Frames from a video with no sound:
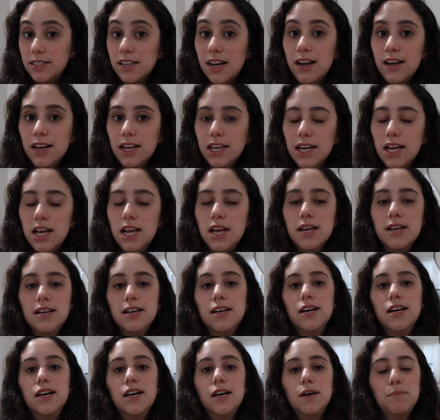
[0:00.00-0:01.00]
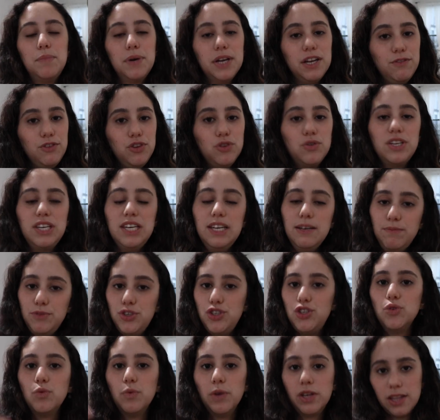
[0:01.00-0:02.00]
done, but if you
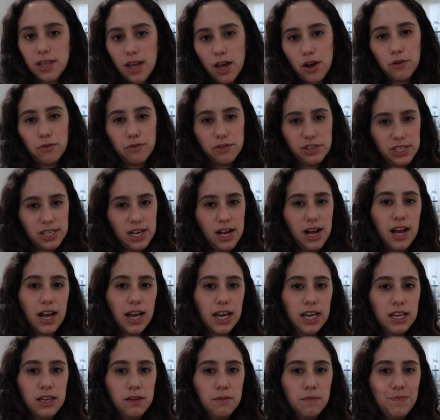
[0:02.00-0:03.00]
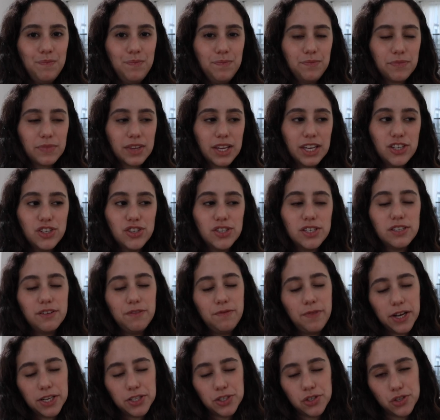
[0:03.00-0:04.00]
keep doing that over time, it just
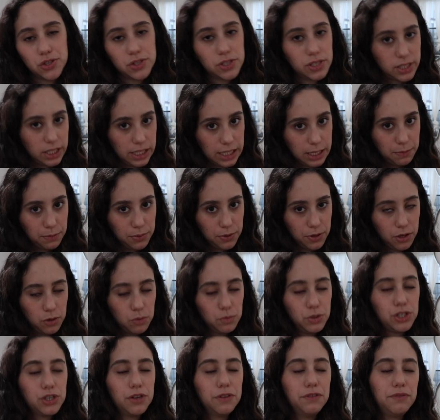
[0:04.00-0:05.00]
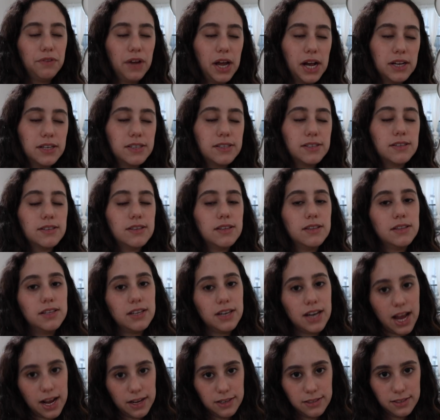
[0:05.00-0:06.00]
affects your sleep, which affects
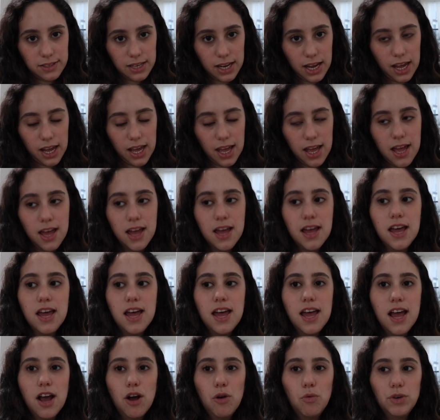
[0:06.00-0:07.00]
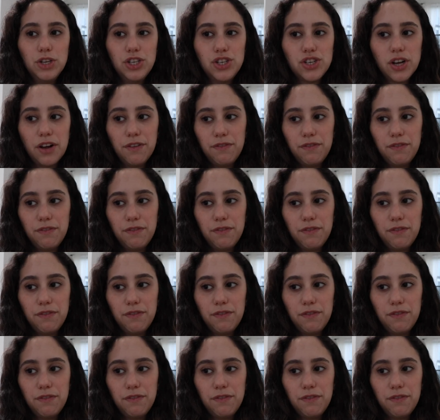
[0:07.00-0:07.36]
the next day, which